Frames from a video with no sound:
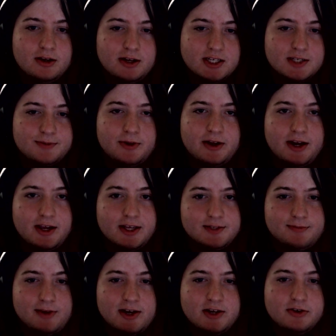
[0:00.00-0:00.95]
explaining
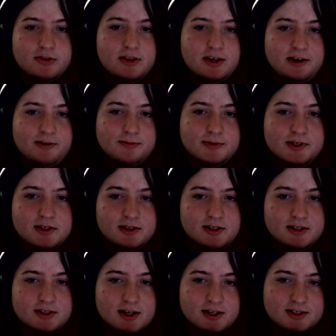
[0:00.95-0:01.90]
its major themes,
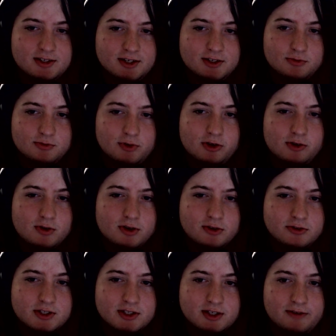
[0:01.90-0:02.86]
discussing its
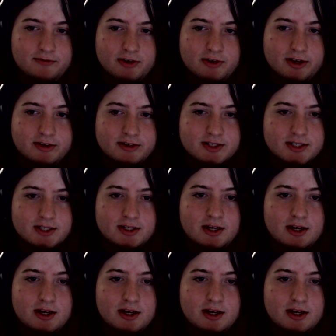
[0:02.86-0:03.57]
real-world significance,